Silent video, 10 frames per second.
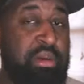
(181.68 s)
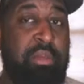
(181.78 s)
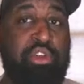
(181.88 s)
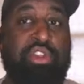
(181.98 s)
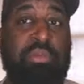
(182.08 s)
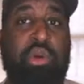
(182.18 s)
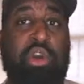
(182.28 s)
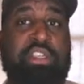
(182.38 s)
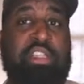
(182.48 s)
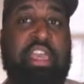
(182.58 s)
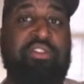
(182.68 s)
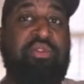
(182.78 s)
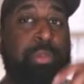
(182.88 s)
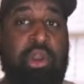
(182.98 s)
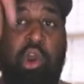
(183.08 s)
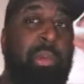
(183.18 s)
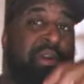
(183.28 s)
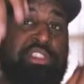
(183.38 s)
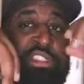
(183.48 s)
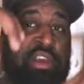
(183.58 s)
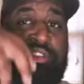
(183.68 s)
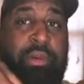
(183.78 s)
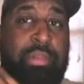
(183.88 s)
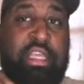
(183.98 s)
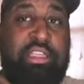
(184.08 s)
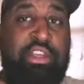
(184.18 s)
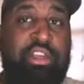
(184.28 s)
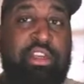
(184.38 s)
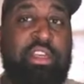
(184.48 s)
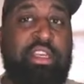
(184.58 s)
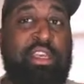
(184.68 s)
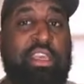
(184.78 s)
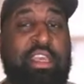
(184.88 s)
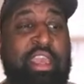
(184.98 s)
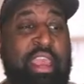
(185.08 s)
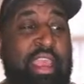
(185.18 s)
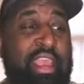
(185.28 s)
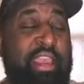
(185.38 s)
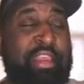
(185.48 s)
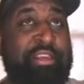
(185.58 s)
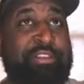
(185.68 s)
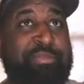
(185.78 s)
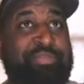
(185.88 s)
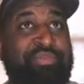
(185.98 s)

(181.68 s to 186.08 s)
A mulching mower is like, you put a whole bunch of stuff in a blender and